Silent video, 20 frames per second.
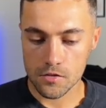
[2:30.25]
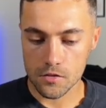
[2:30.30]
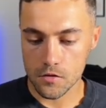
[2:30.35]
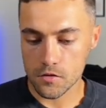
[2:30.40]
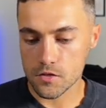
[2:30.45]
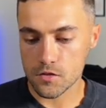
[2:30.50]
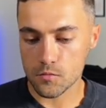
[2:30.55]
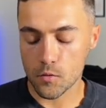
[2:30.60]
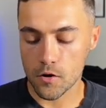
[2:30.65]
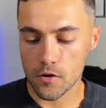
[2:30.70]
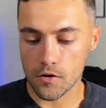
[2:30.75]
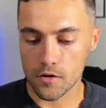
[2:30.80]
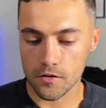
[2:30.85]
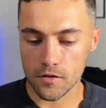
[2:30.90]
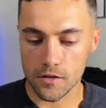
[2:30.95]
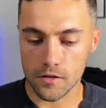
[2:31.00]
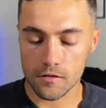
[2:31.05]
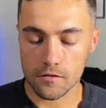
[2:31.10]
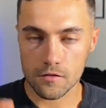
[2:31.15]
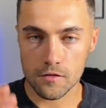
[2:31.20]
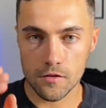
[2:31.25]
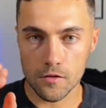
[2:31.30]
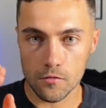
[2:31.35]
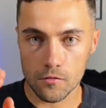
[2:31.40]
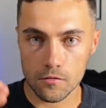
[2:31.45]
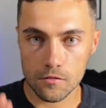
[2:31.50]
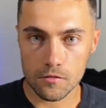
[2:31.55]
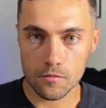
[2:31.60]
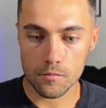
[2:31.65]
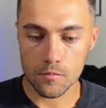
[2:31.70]
So this is where you can
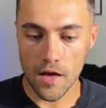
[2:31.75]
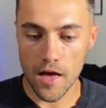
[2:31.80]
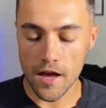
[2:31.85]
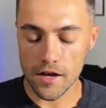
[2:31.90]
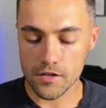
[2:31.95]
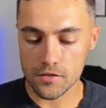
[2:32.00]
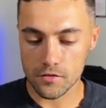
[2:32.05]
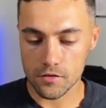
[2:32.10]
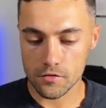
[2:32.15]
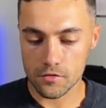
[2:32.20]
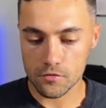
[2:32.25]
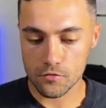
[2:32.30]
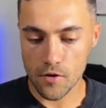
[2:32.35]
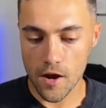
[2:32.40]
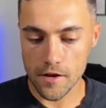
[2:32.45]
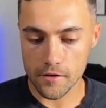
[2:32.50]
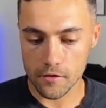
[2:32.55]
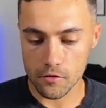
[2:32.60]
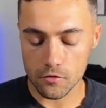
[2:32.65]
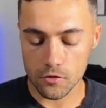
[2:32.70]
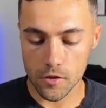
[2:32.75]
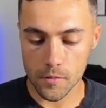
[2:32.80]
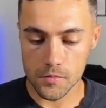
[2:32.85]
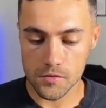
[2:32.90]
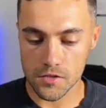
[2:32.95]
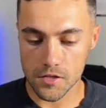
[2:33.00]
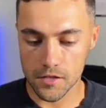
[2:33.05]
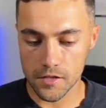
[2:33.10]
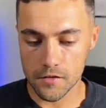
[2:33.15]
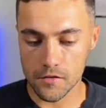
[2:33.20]
actually drag your
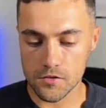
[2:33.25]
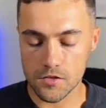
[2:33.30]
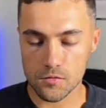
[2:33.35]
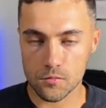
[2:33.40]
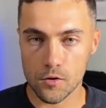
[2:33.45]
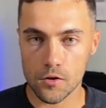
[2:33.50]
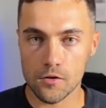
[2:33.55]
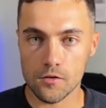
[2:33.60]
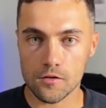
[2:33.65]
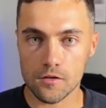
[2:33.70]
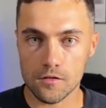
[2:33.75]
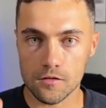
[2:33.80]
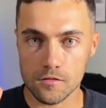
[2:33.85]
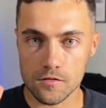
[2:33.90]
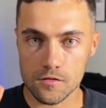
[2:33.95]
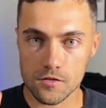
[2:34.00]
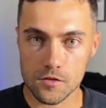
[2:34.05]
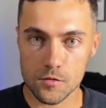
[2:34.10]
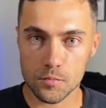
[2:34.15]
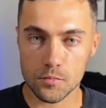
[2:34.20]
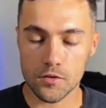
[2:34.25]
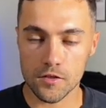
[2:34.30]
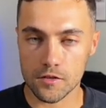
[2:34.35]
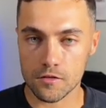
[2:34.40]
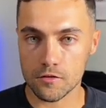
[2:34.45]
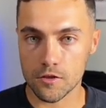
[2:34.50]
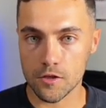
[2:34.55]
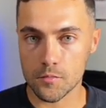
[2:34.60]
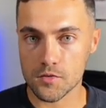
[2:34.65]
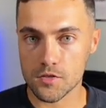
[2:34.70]
clips in. This is where you can split
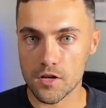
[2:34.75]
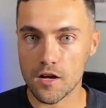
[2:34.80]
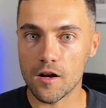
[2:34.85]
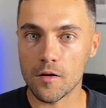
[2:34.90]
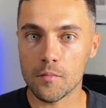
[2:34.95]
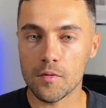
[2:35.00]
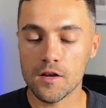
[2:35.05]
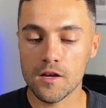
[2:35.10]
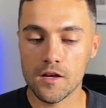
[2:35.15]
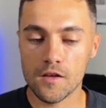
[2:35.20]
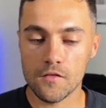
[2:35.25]
clips up.